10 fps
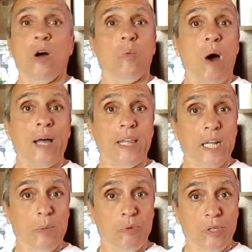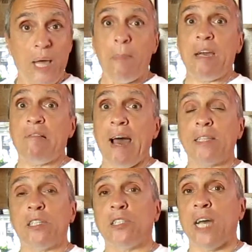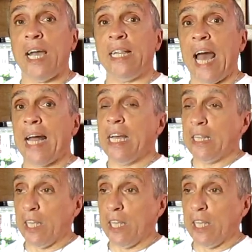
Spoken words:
Why, the liberal Democrats are saying that.